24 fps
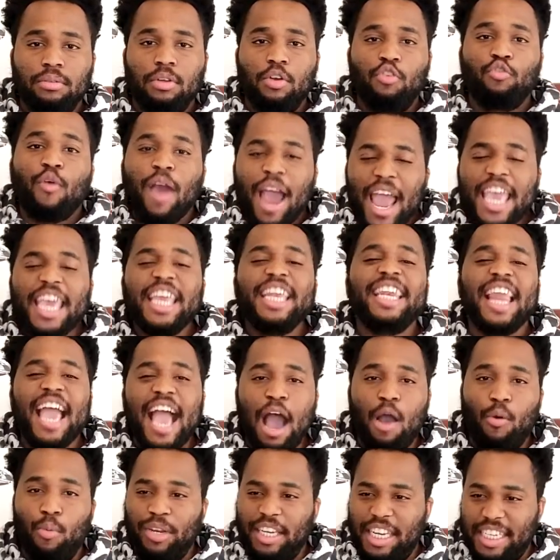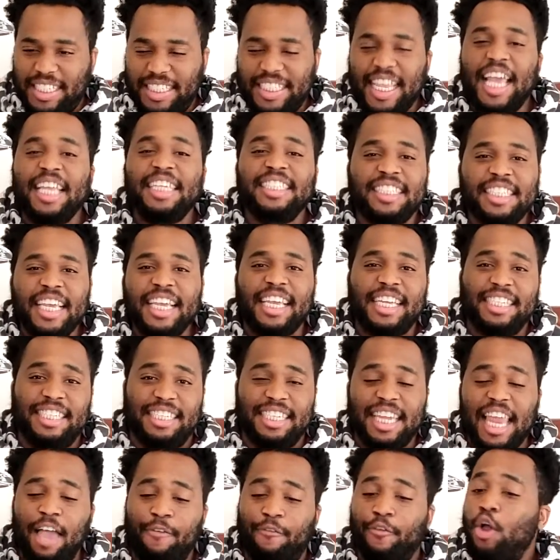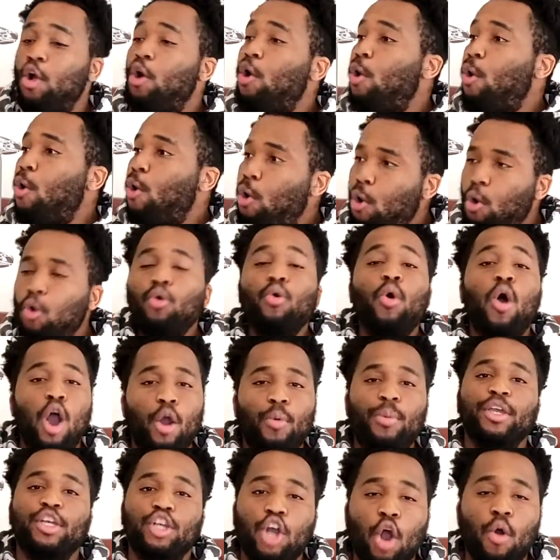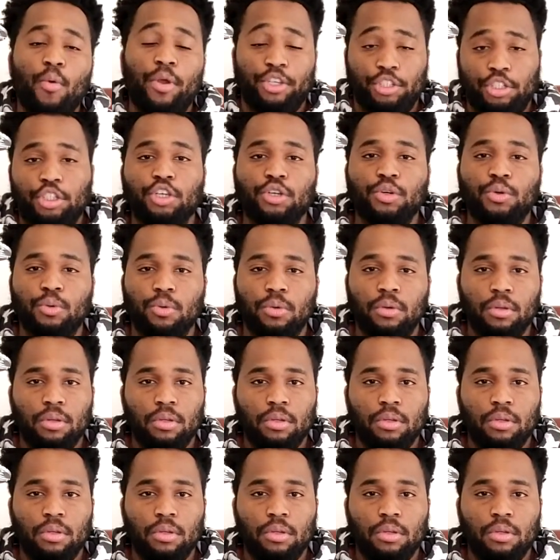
Right now, with this 10 seconds left, who are we going to?